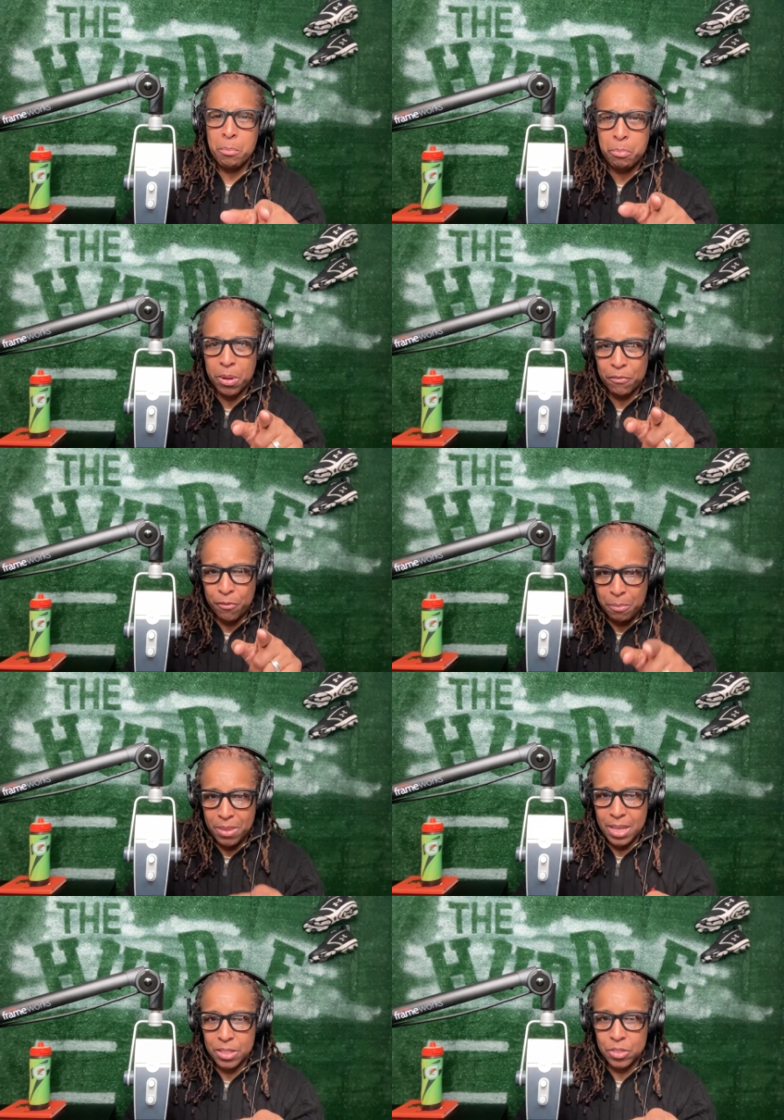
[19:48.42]
But from
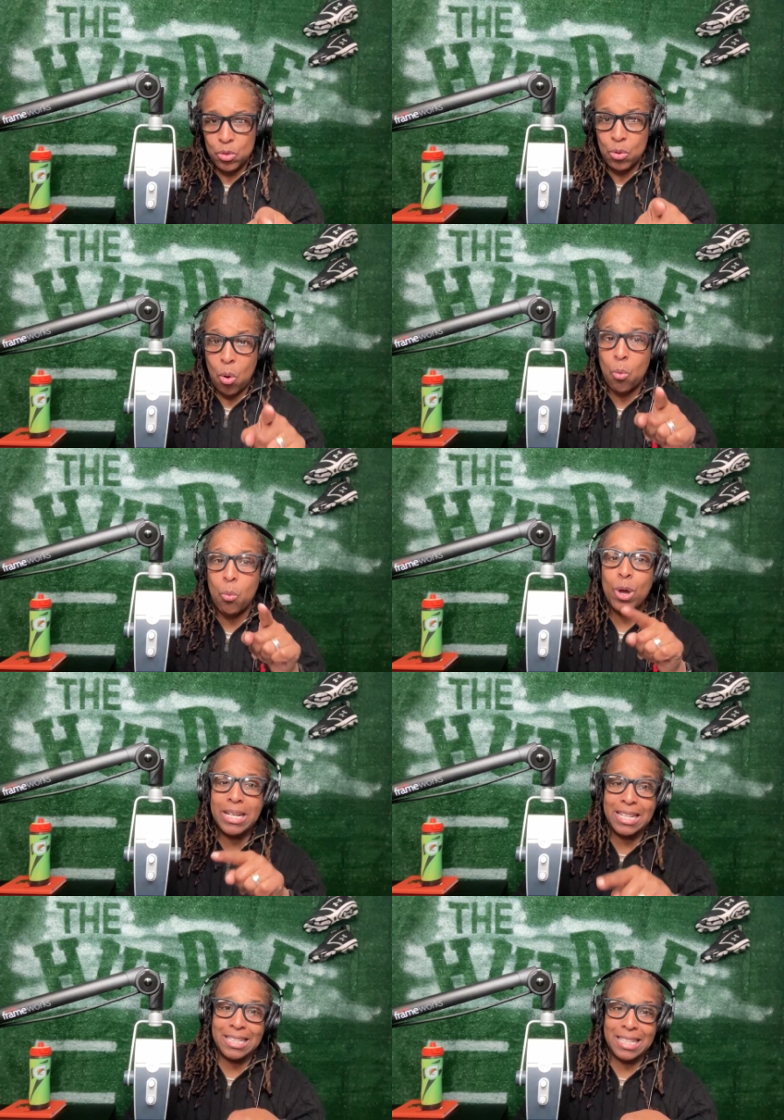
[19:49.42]
this, you don't want
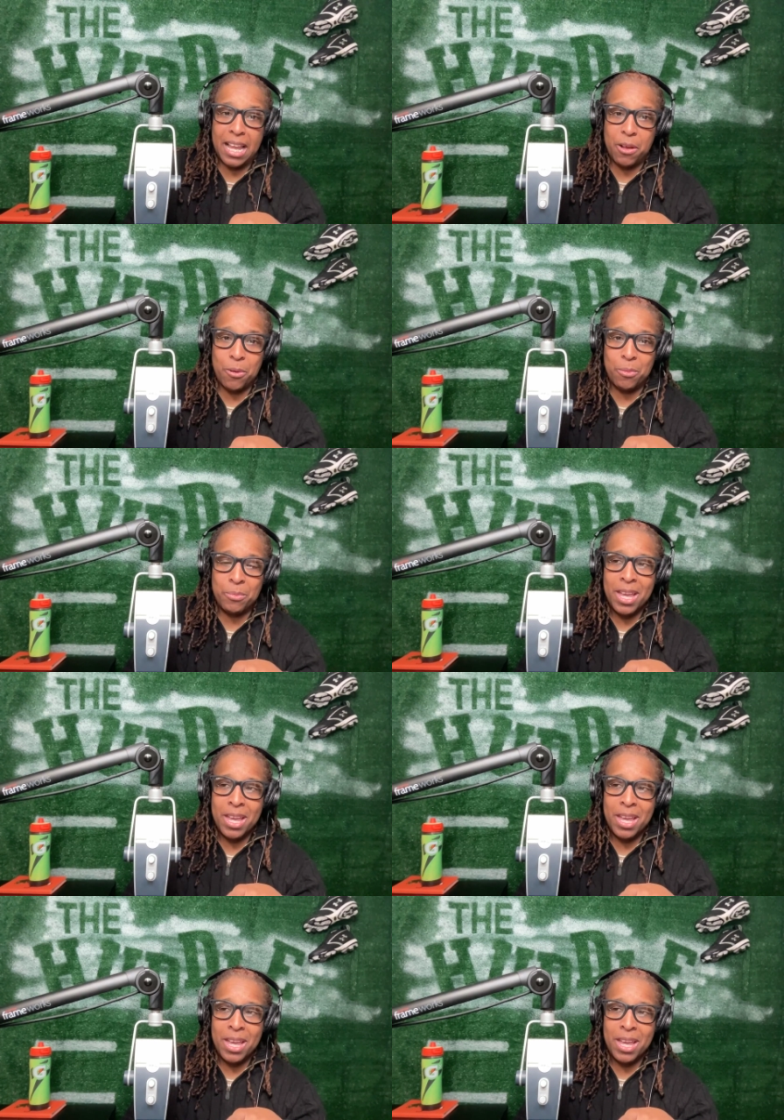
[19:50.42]
to stay home.